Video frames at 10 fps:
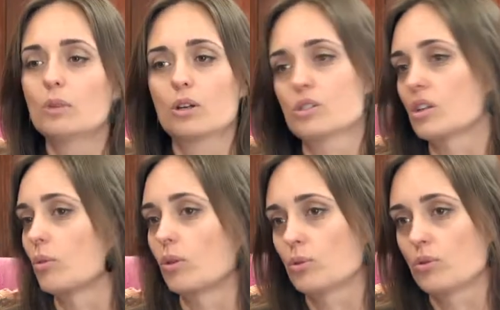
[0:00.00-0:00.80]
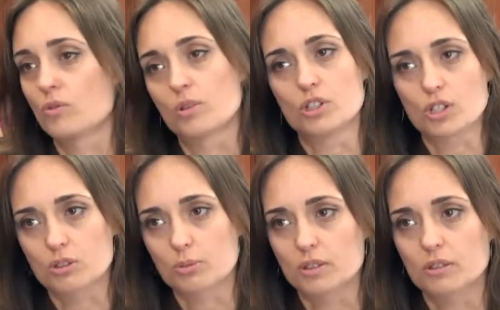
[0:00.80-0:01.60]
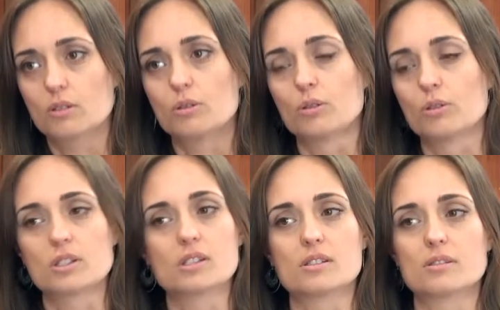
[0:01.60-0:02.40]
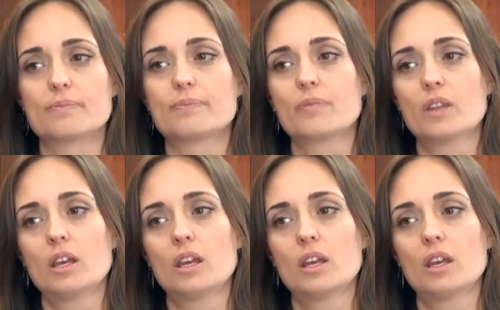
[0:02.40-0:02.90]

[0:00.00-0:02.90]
because I want to avoid judgment or criticism.